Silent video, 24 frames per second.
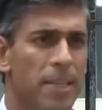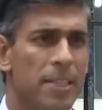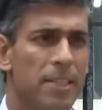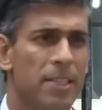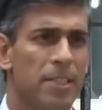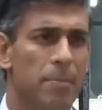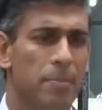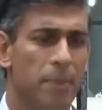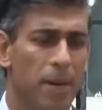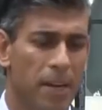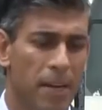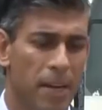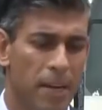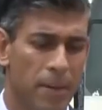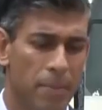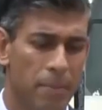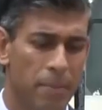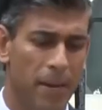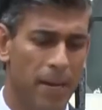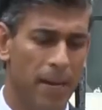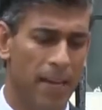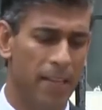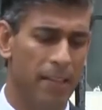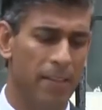the UK, which
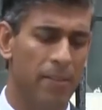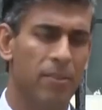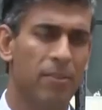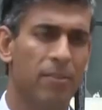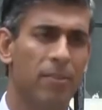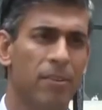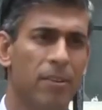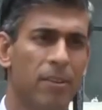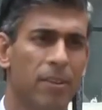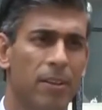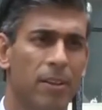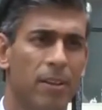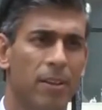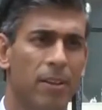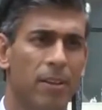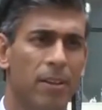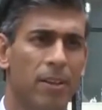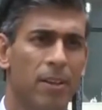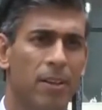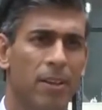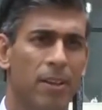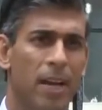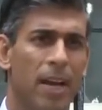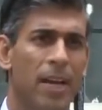he said were
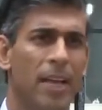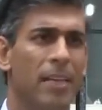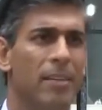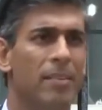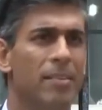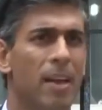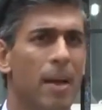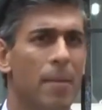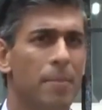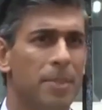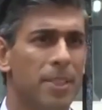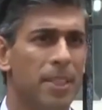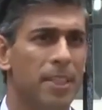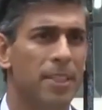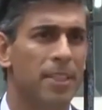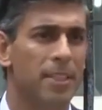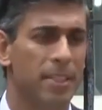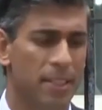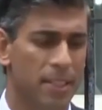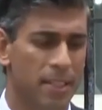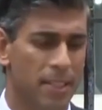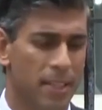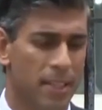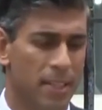lacking when he
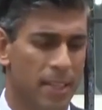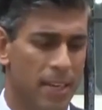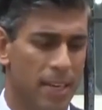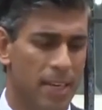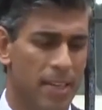resigned